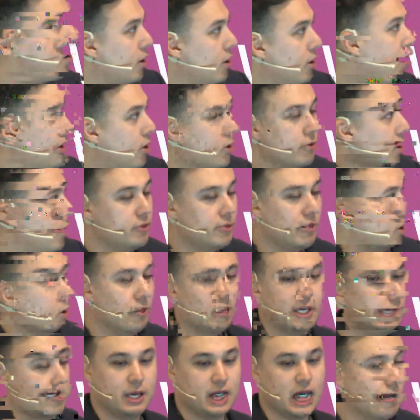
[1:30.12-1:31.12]
up, in that
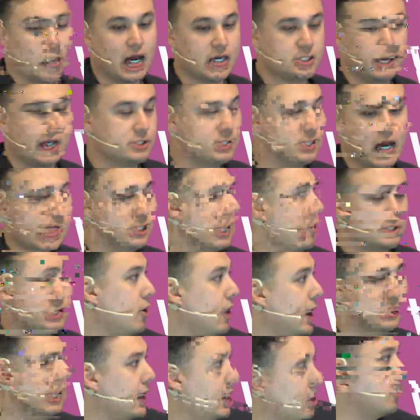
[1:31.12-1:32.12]
there's a
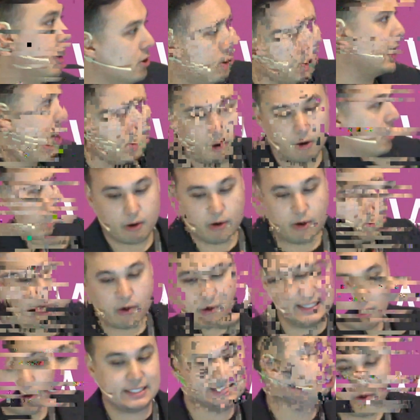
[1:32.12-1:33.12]
free API
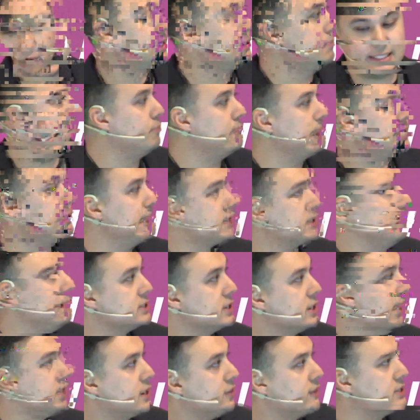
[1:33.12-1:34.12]
tier
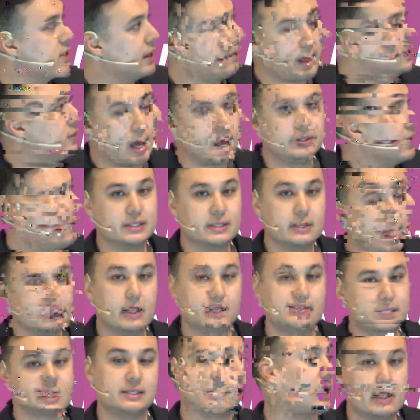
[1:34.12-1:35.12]
that can do
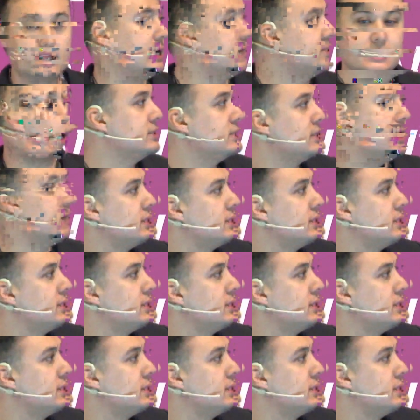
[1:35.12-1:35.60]
most of what